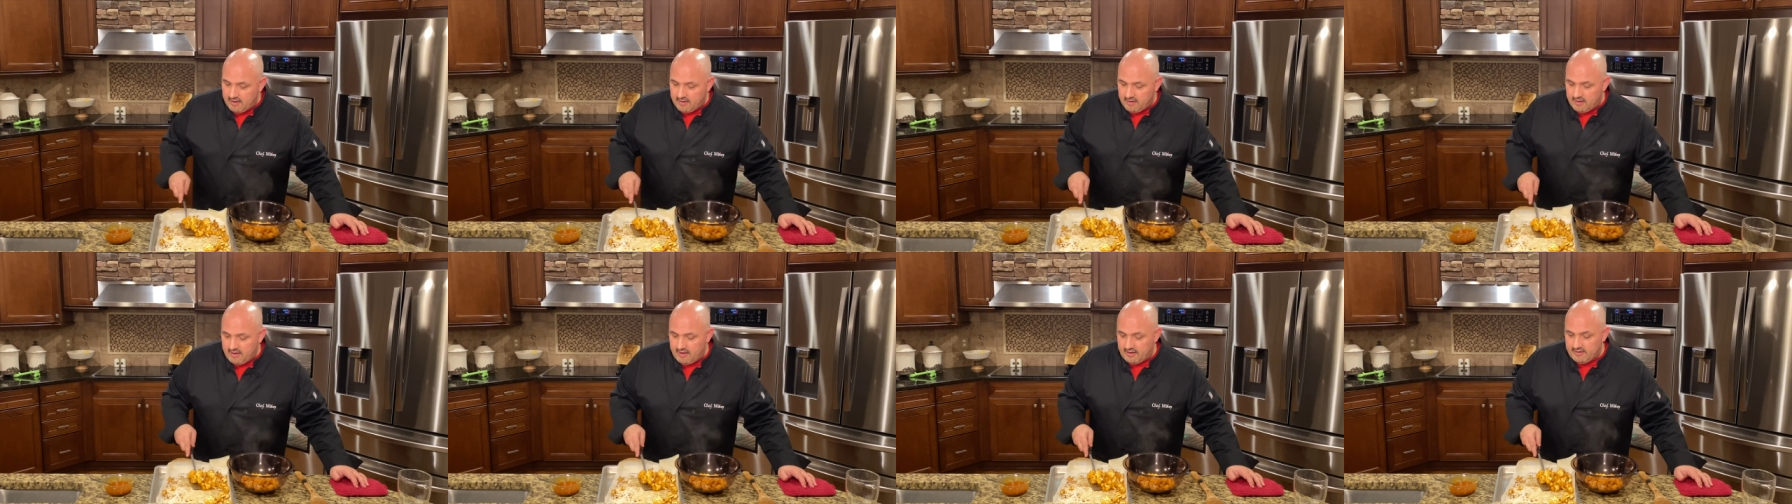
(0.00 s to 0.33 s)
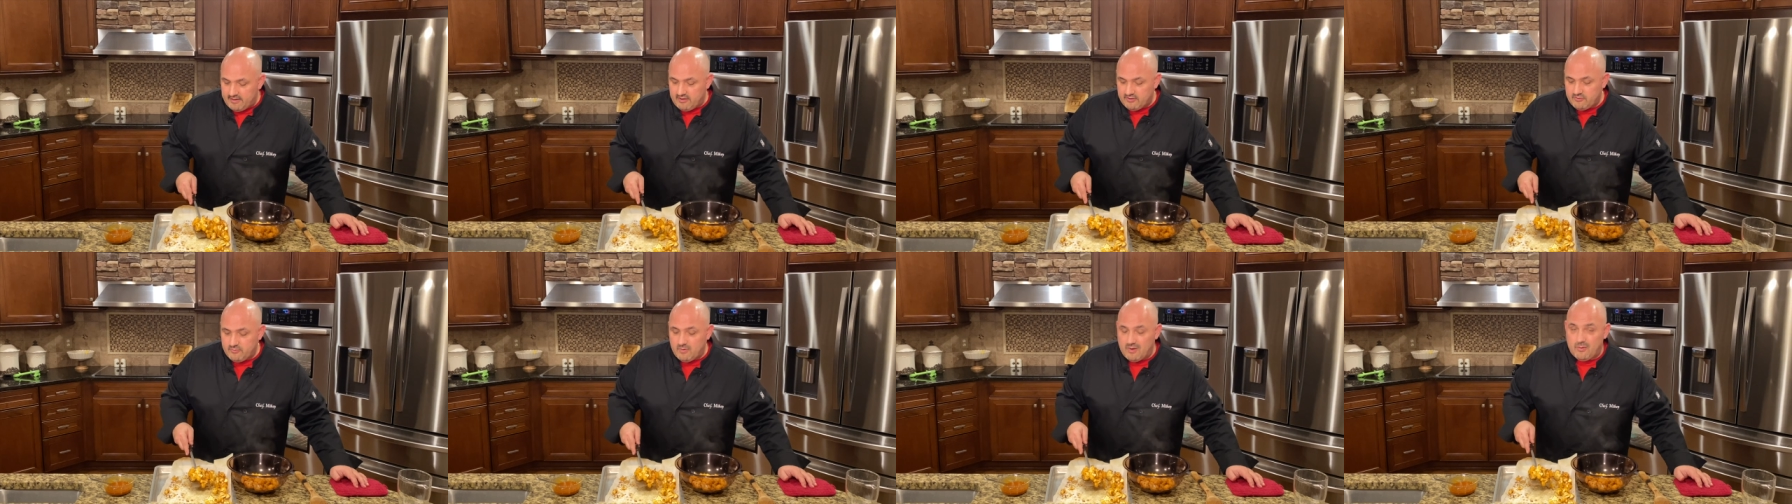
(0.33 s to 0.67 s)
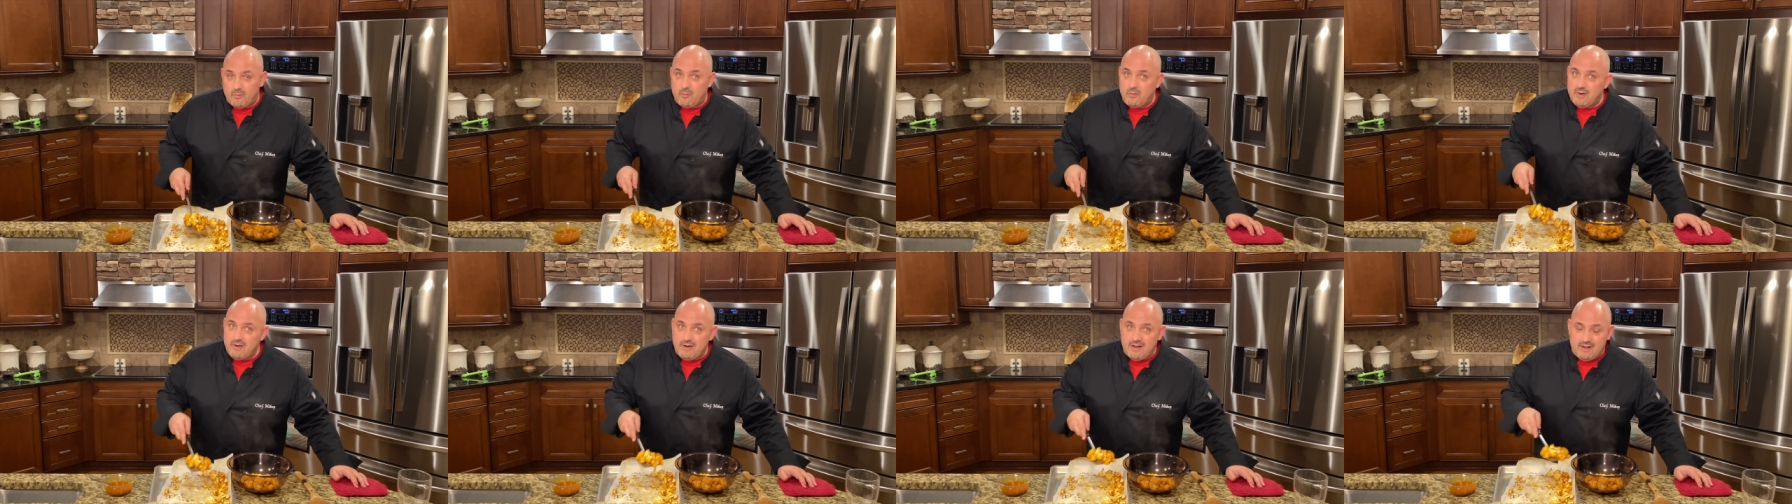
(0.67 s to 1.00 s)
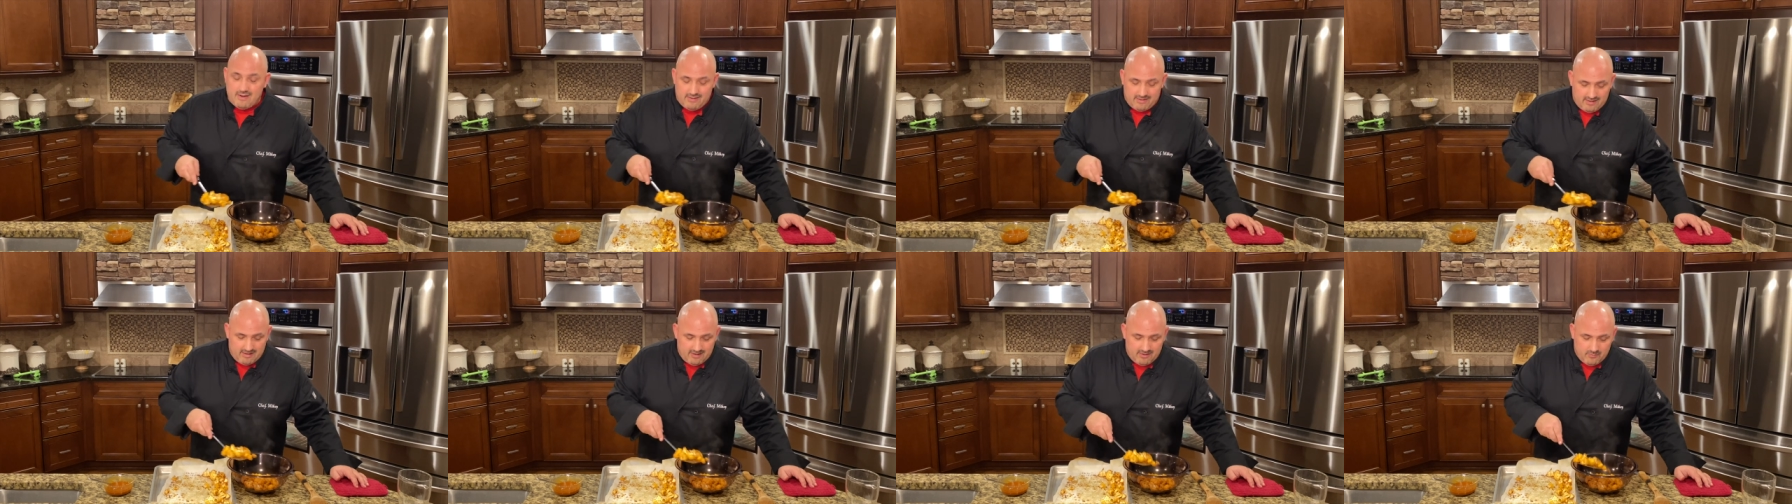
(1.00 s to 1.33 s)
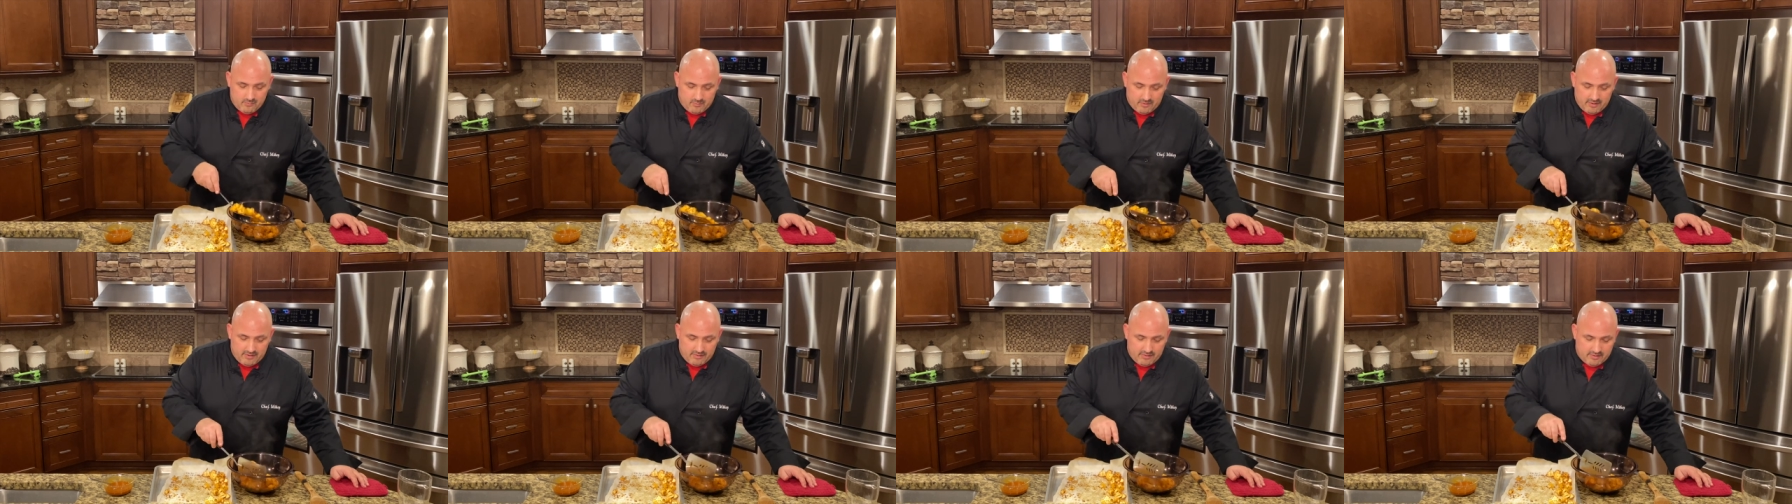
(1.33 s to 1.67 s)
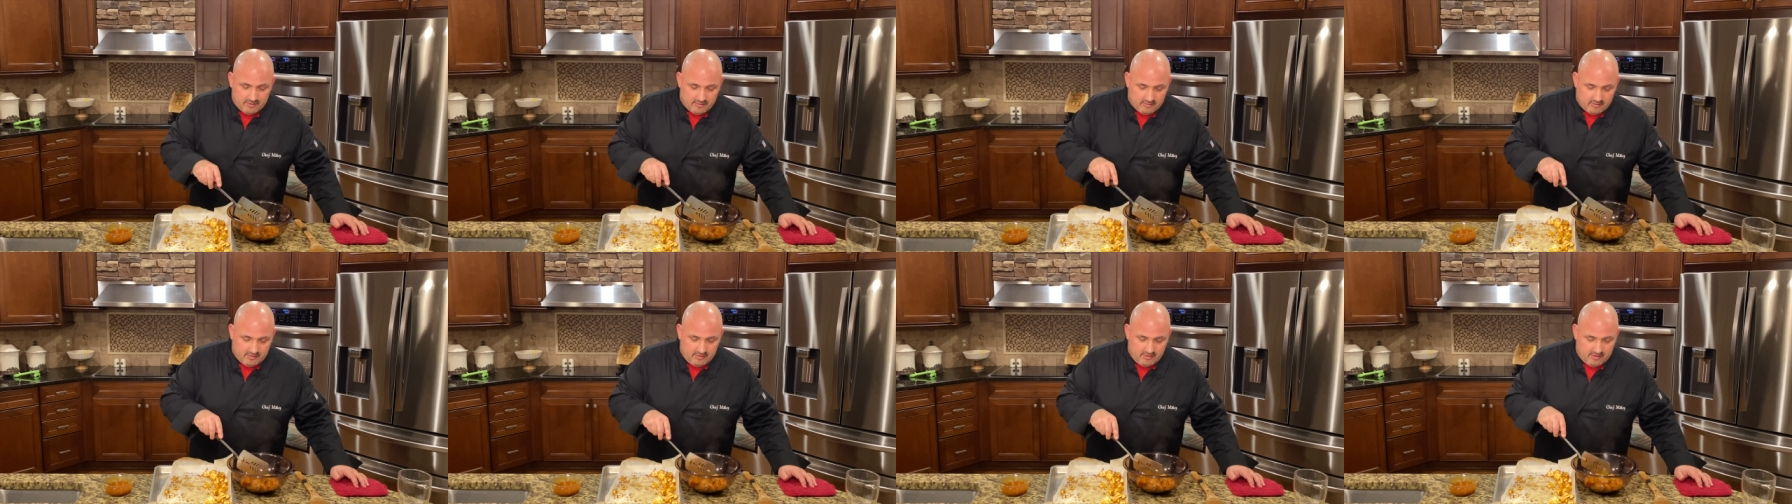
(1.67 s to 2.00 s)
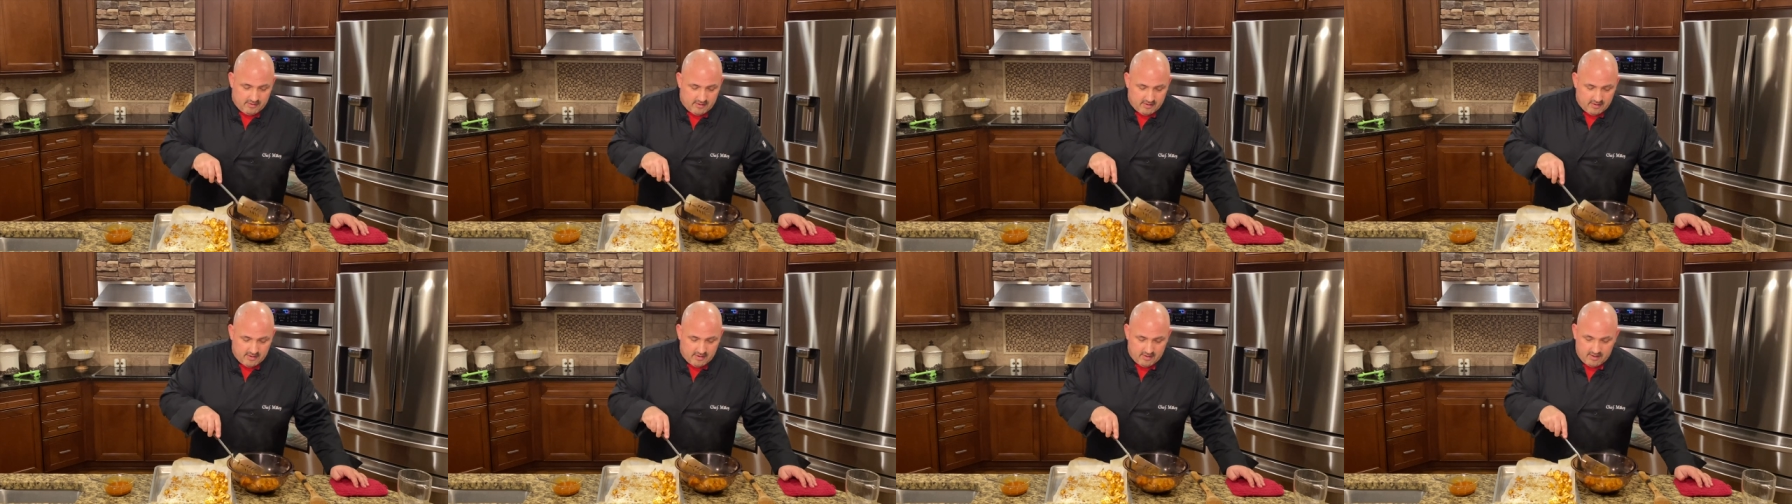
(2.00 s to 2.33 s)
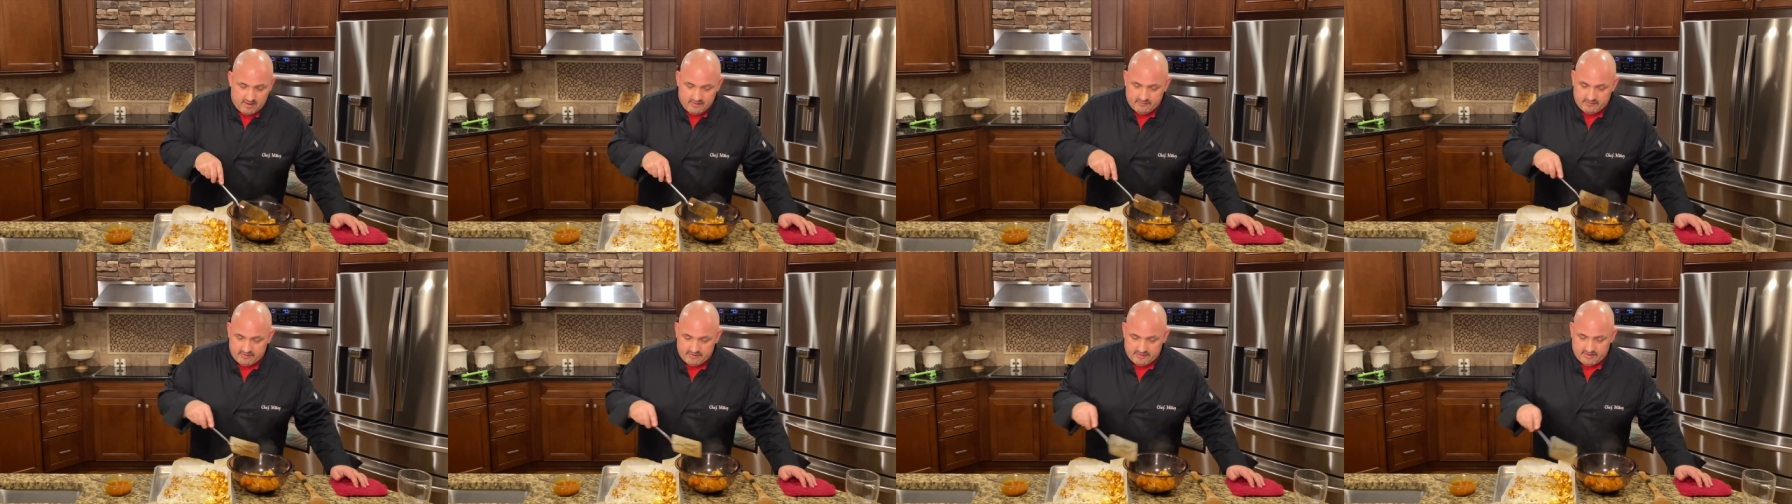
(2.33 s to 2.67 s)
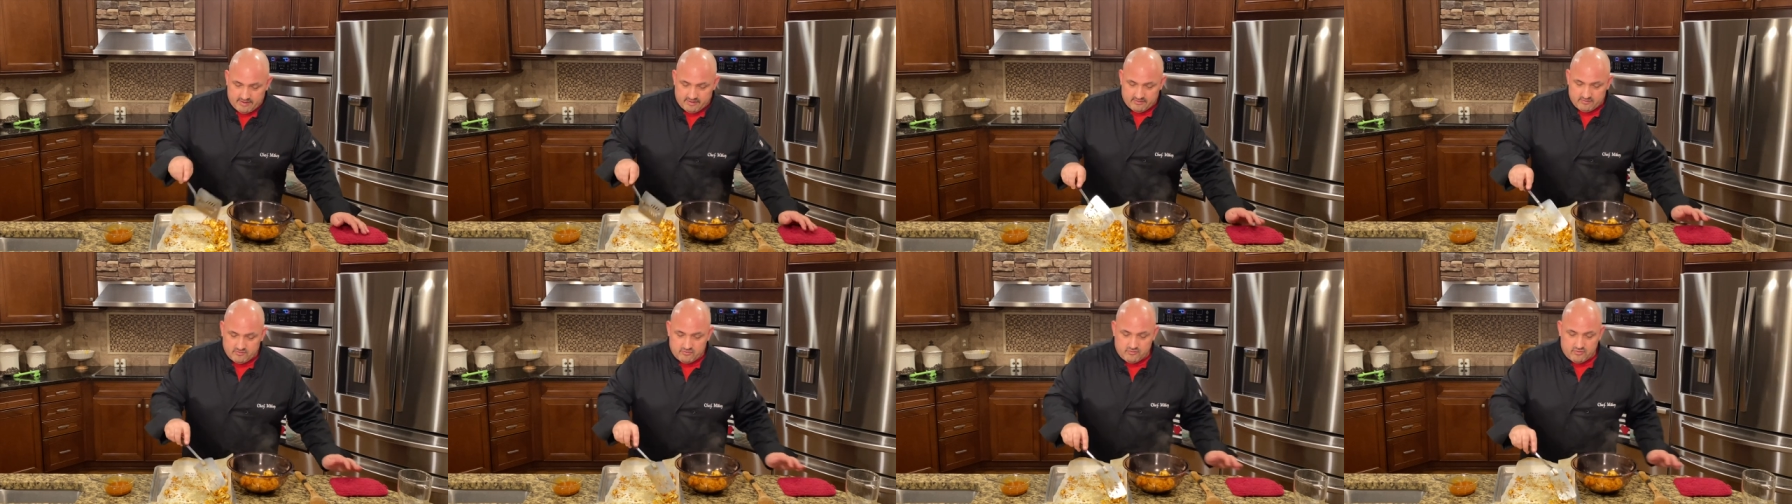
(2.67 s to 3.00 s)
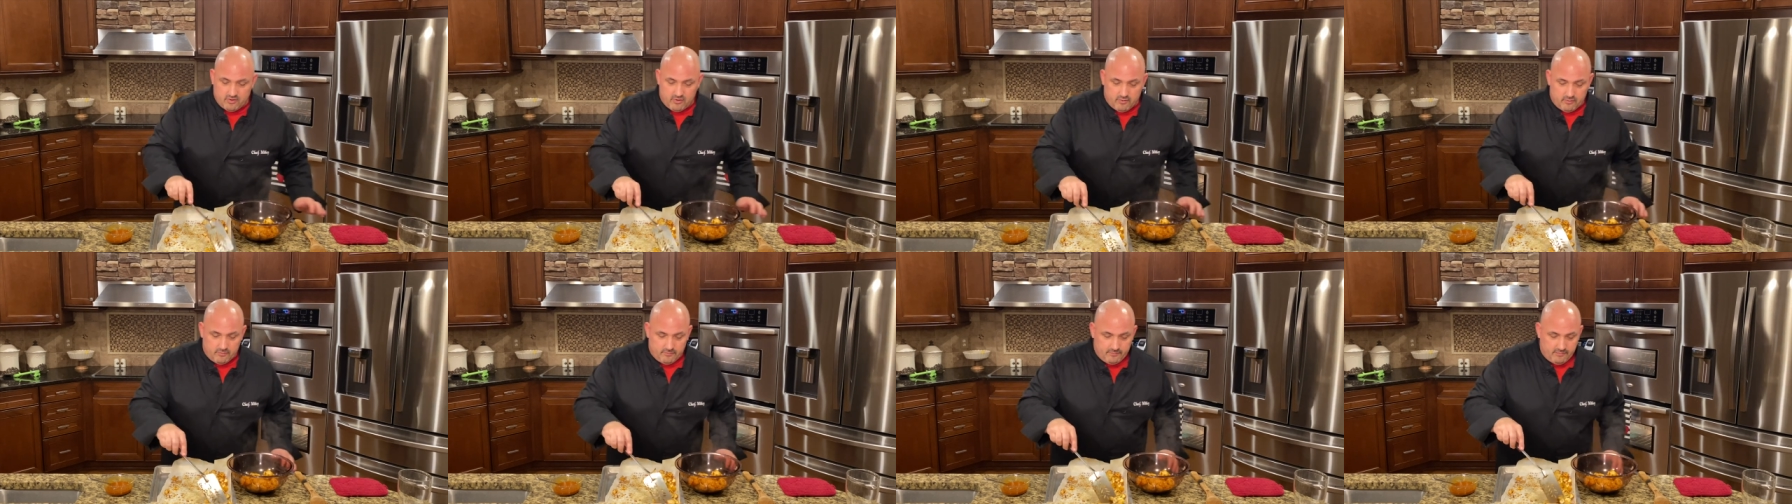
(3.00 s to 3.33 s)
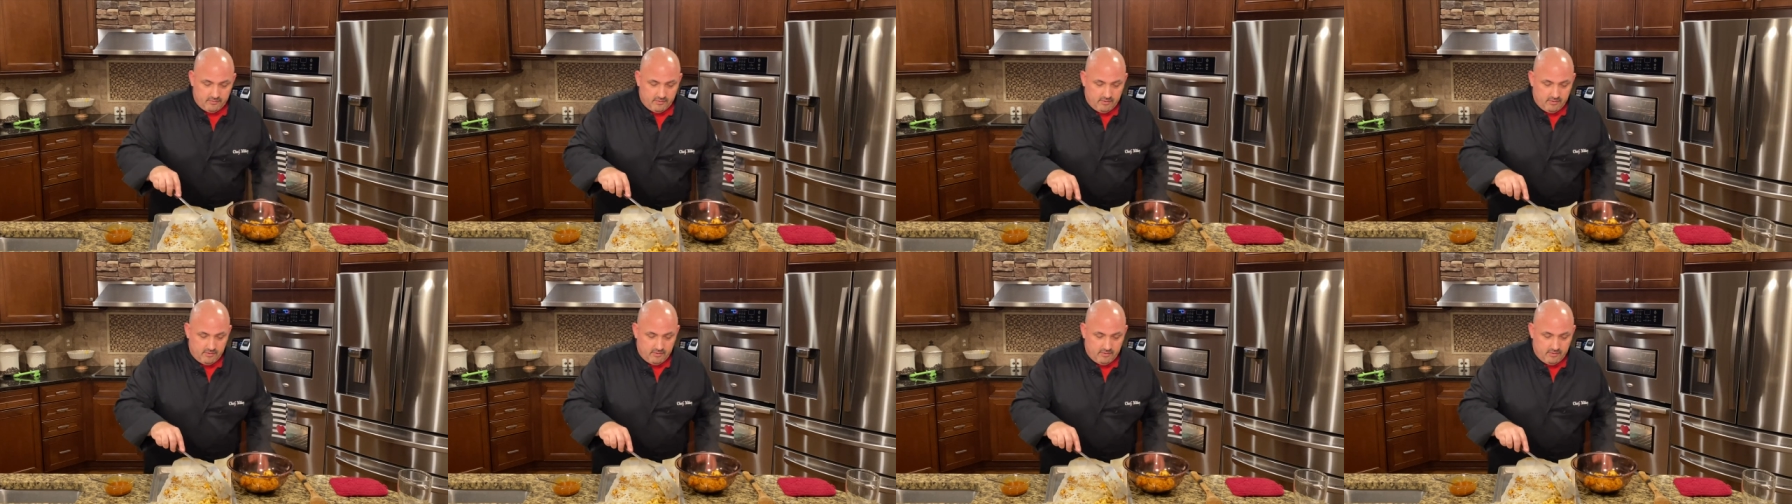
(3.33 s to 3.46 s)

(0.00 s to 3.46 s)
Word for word: And guess what? We're not done with the uh, oven yet, so